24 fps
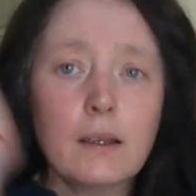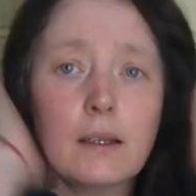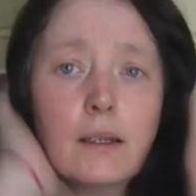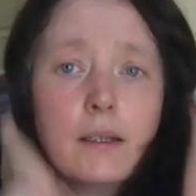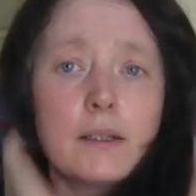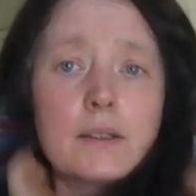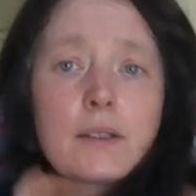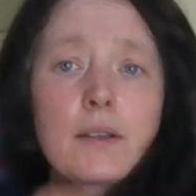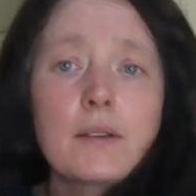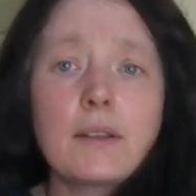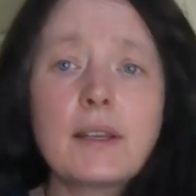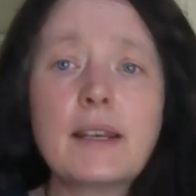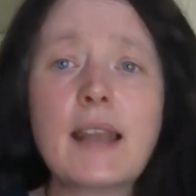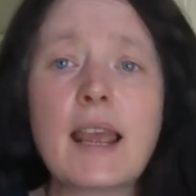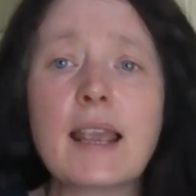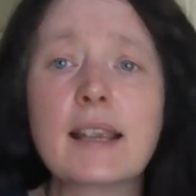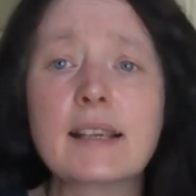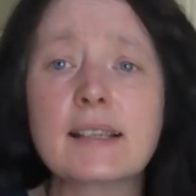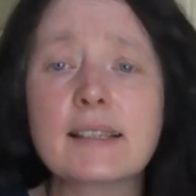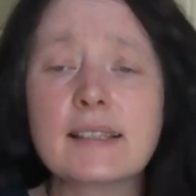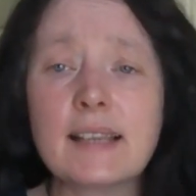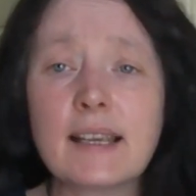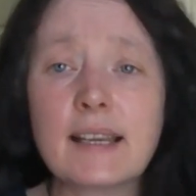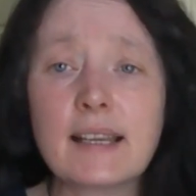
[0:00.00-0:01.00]
So the
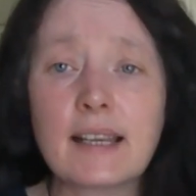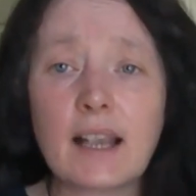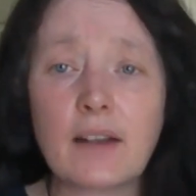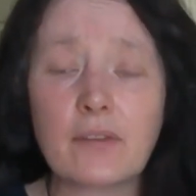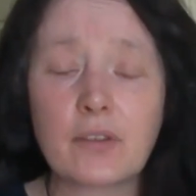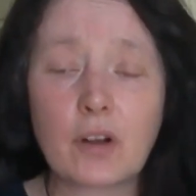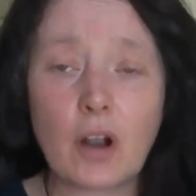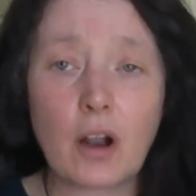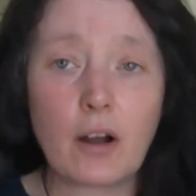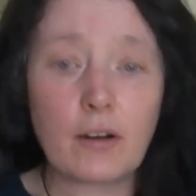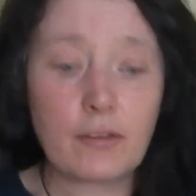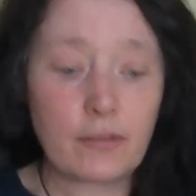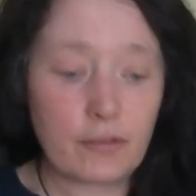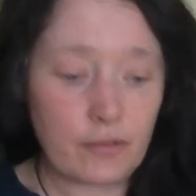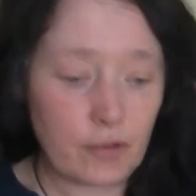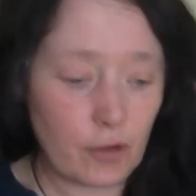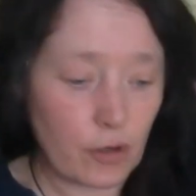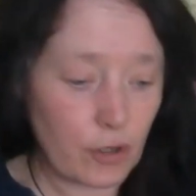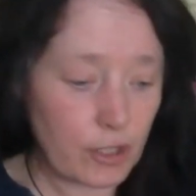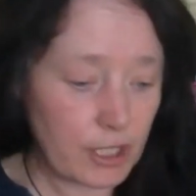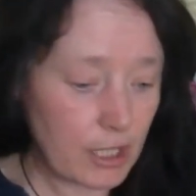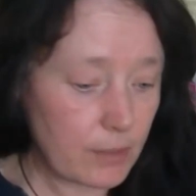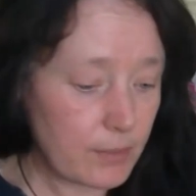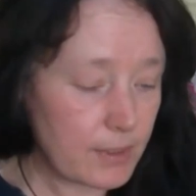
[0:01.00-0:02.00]
next thing I've got
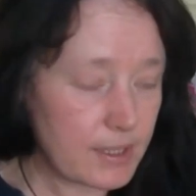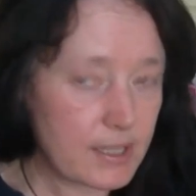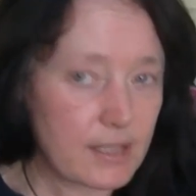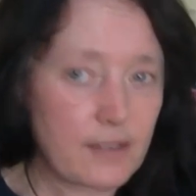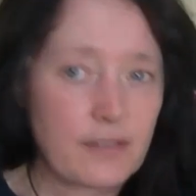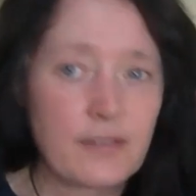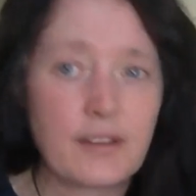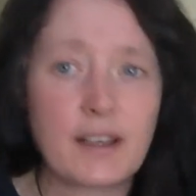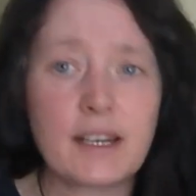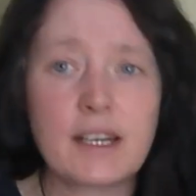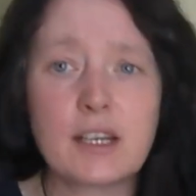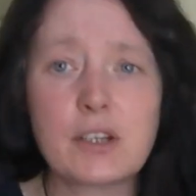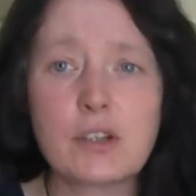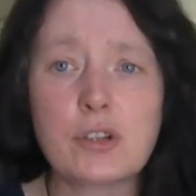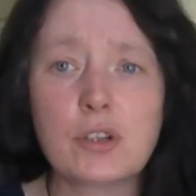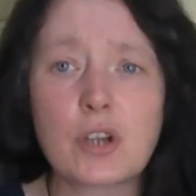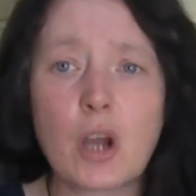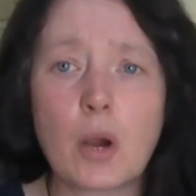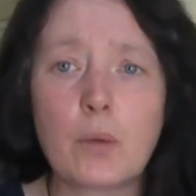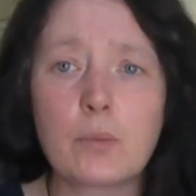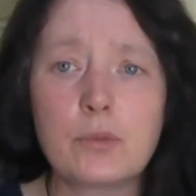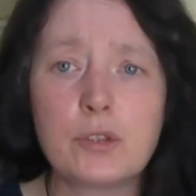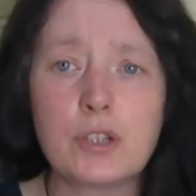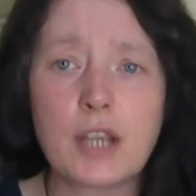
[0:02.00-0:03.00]
for you is a finished
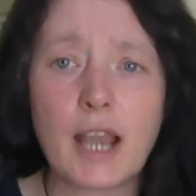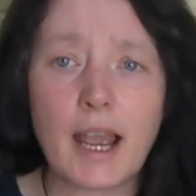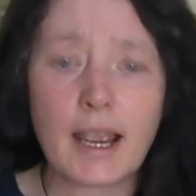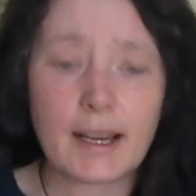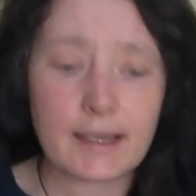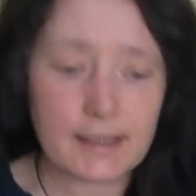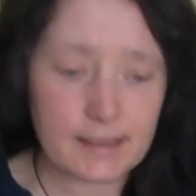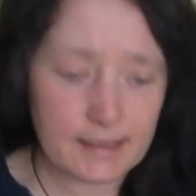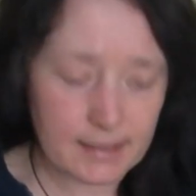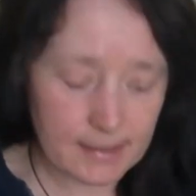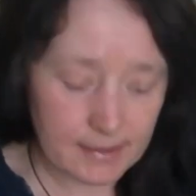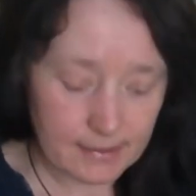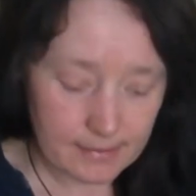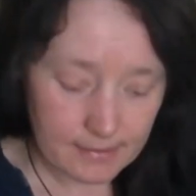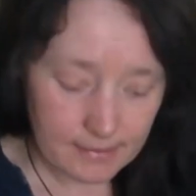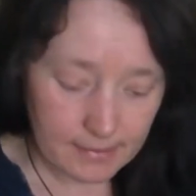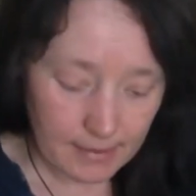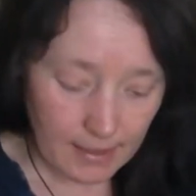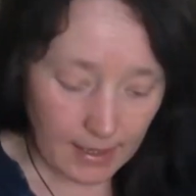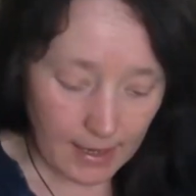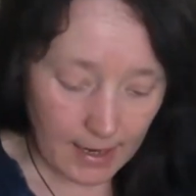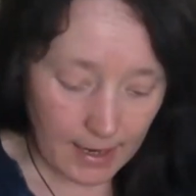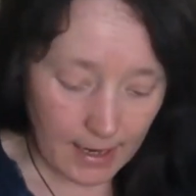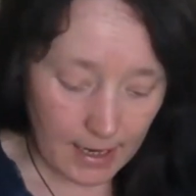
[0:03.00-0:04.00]
object.
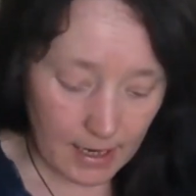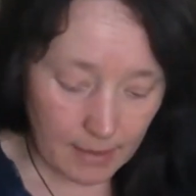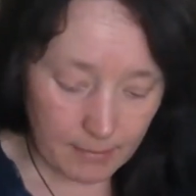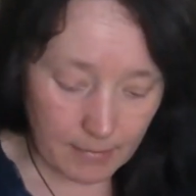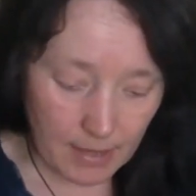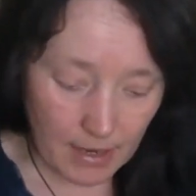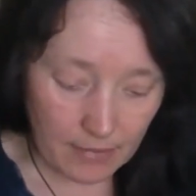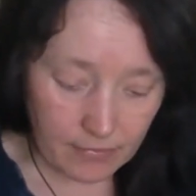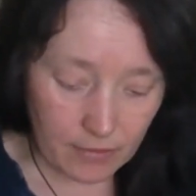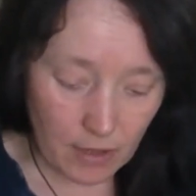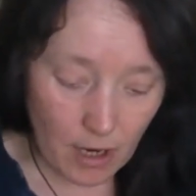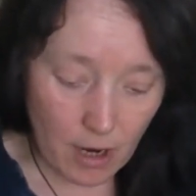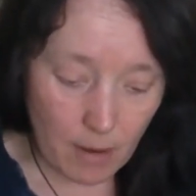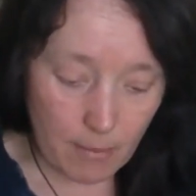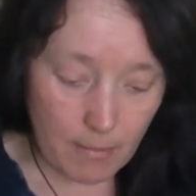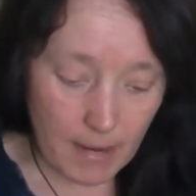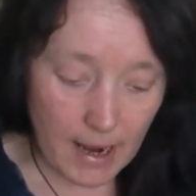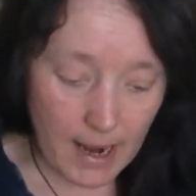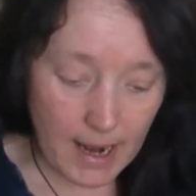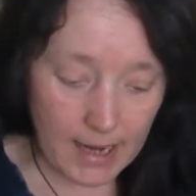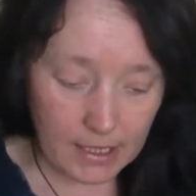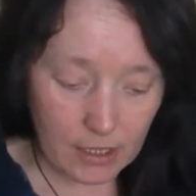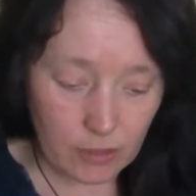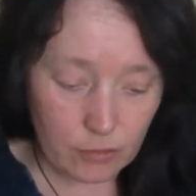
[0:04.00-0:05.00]
I've got
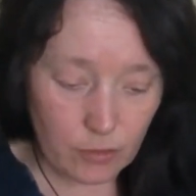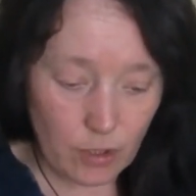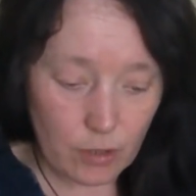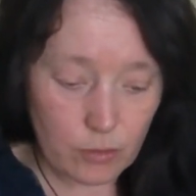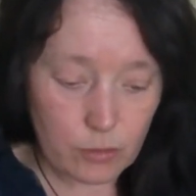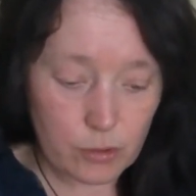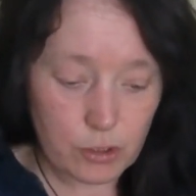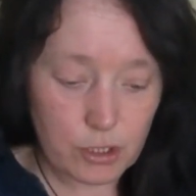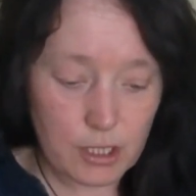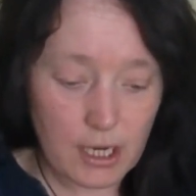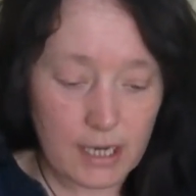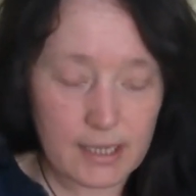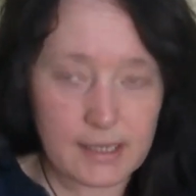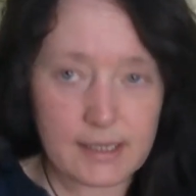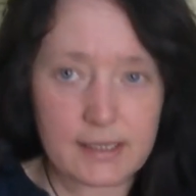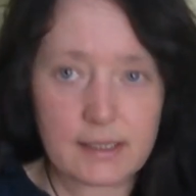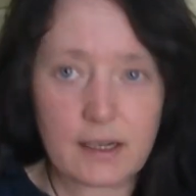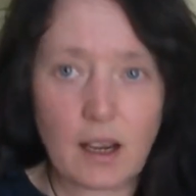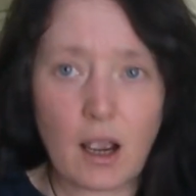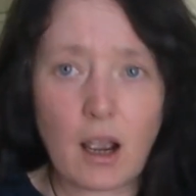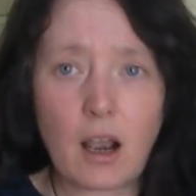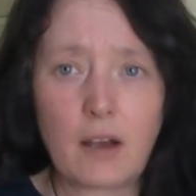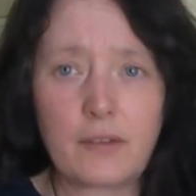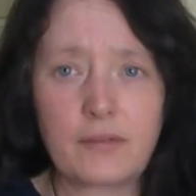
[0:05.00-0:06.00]
my crochet
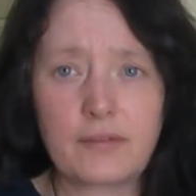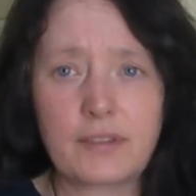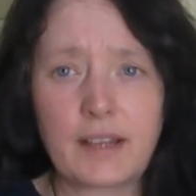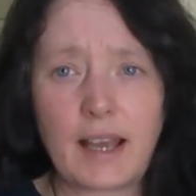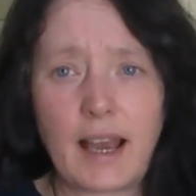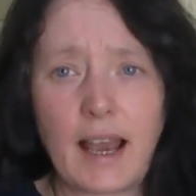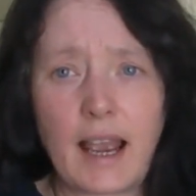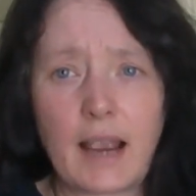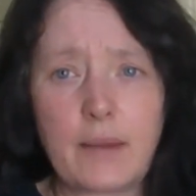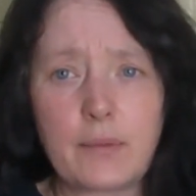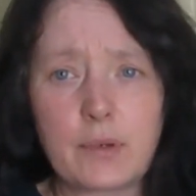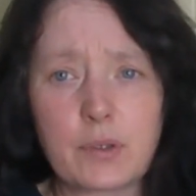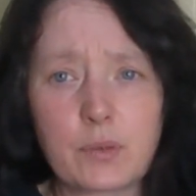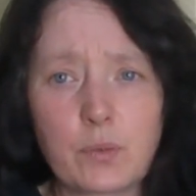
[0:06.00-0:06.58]
scarf that I was